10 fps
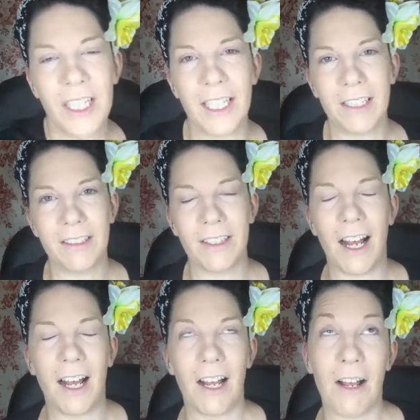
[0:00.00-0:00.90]
is
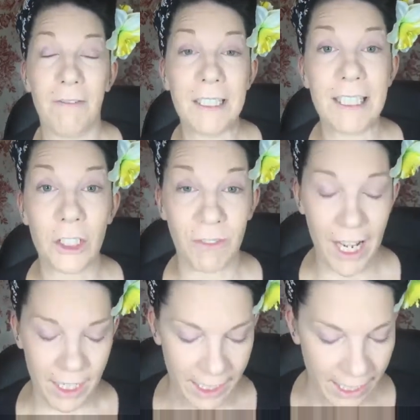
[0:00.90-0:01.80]
a vintage
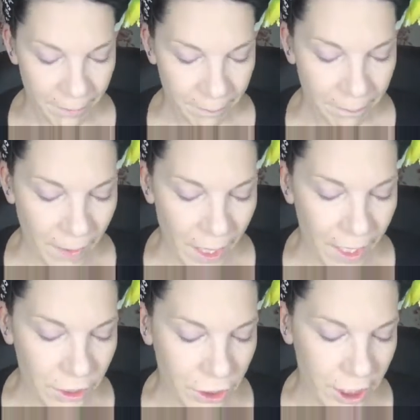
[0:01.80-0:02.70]
vanity.
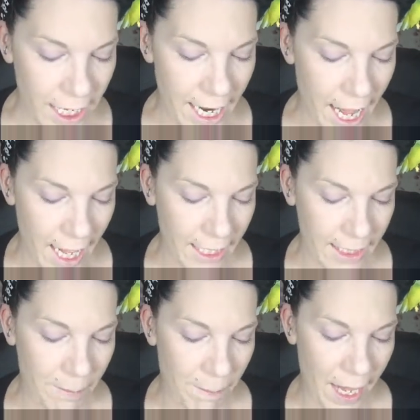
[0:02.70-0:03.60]
She
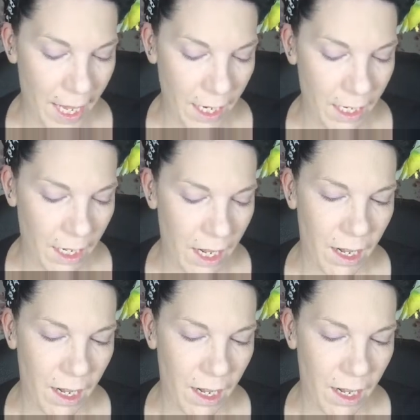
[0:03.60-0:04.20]
has been